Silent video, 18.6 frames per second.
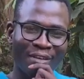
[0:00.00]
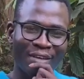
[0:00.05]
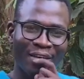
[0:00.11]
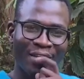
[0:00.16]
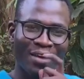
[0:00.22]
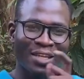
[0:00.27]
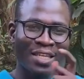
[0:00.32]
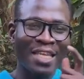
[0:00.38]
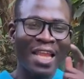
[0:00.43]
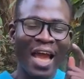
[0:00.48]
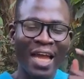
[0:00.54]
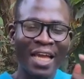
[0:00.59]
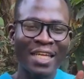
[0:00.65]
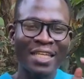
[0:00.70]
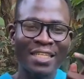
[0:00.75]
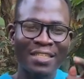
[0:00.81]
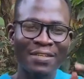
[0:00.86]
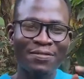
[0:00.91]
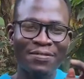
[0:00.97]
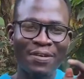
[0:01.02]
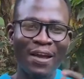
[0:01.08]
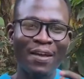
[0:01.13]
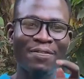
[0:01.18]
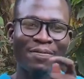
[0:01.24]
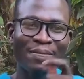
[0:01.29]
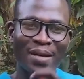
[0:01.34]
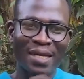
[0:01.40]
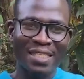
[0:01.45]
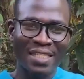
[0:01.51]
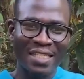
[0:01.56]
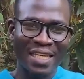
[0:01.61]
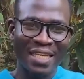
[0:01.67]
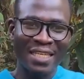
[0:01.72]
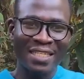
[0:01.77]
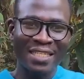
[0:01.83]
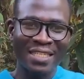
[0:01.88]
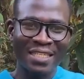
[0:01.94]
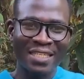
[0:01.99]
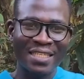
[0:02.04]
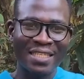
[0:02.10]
95%